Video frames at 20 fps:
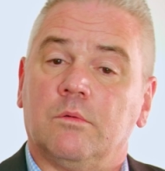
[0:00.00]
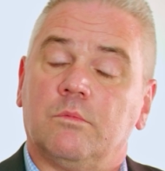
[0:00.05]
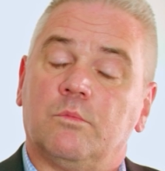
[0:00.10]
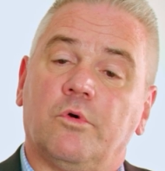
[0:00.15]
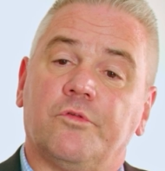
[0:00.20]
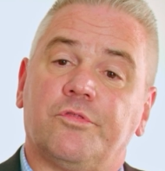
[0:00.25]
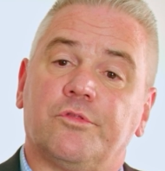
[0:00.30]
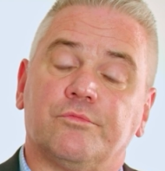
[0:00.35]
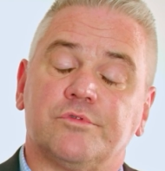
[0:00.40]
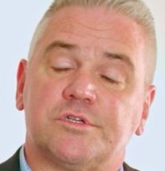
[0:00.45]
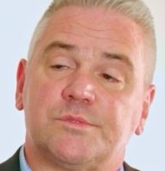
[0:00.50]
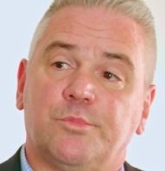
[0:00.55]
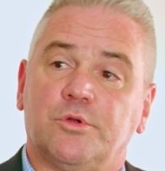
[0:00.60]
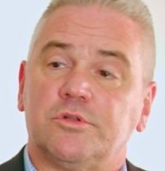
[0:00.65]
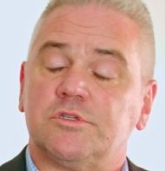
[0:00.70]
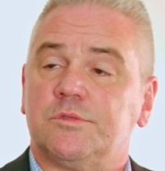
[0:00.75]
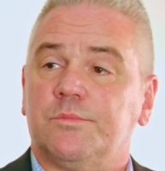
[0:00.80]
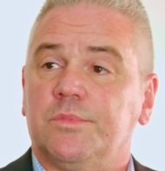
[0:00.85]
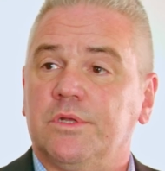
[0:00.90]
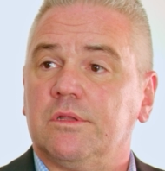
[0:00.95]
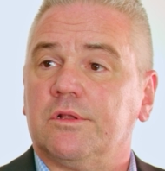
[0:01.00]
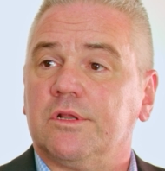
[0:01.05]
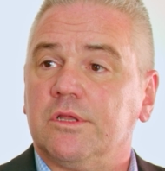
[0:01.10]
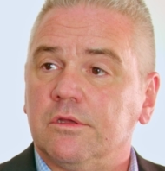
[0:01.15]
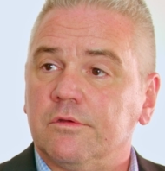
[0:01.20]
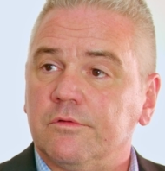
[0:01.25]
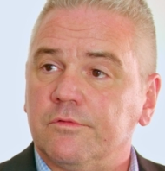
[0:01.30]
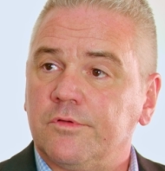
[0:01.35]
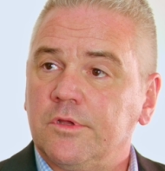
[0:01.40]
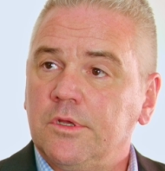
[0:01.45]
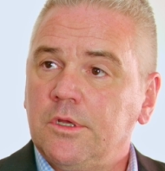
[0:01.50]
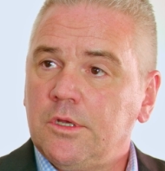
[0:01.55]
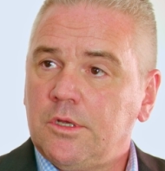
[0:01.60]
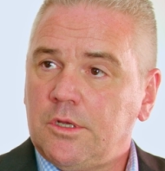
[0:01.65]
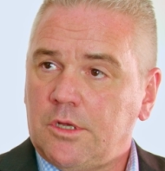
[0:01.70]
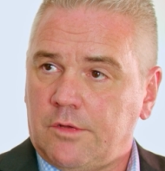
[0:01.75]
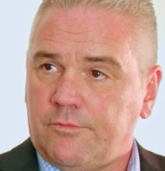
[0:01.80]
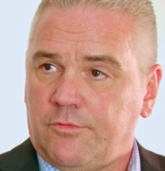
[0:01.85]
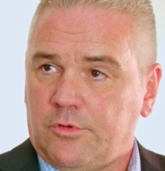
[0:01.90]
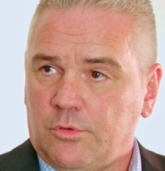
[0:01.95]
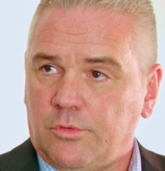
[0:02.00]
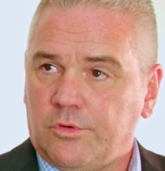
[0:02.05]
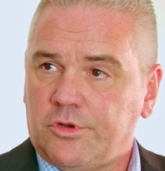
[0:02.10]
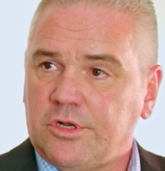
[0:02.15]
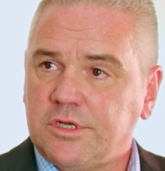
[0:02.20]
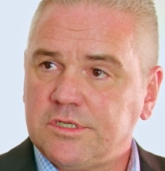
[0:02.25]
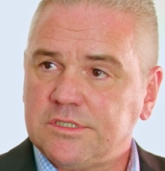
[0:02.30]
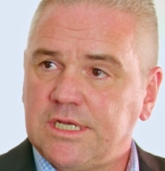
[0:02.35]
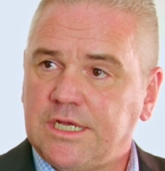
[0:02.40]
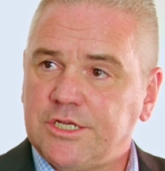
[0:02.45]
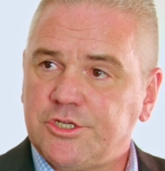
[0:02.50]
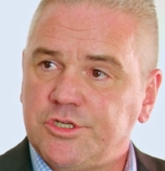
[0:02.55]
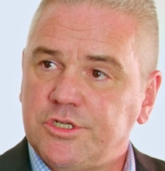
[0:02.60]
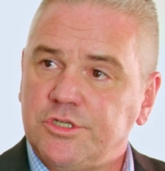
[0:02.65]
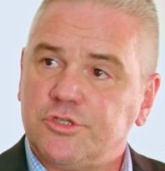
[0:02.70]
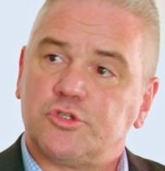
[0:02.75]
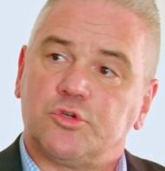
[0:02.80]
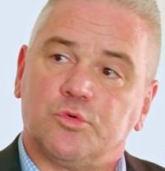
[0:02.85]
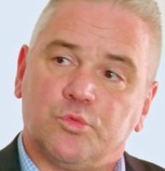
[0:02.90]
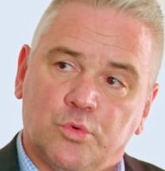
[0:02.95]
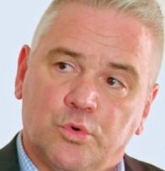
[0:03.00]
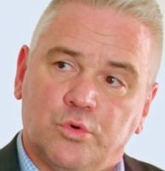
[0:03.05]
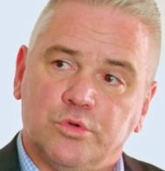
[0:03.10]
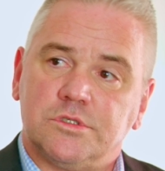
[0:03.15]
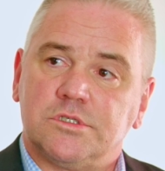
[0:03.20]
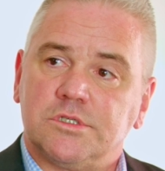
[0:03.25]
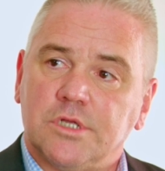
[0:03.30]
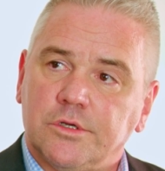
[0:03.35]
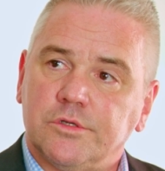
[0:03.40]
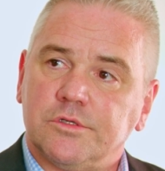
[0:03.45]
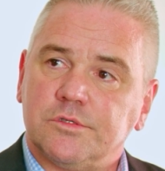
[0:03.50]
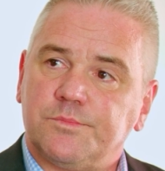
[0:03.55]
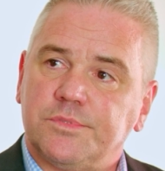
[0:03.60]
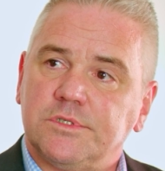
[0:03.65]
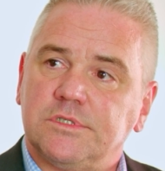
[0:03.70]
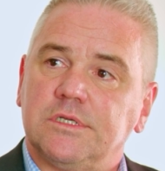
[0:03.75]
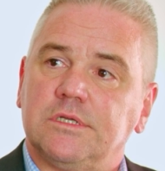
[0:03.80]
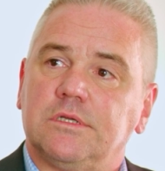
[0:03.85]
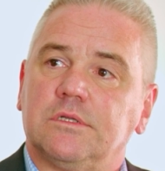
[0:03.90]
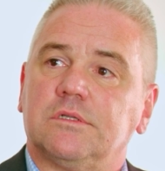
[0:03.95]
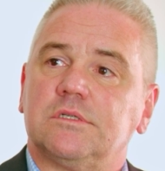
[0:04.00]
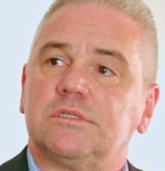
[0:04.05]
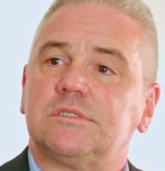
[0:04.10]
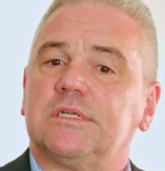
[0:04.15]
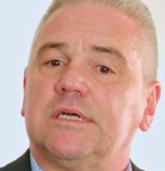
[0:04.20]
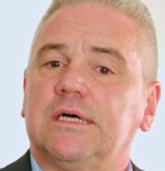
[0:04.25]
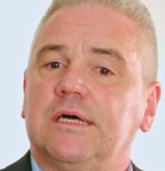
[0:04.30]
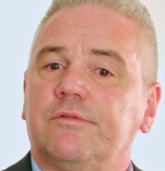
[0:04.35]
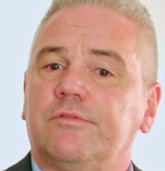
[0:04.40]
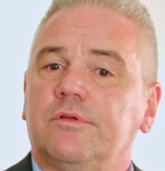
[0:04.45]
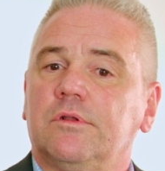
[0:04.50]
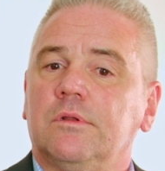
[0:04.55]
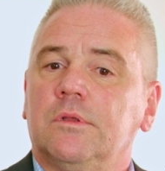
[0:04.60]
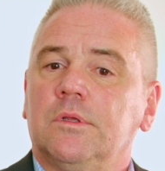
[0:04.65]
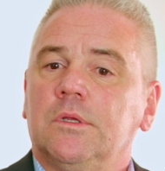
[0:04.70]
what the responsibility of an organisation is towards those particular staff,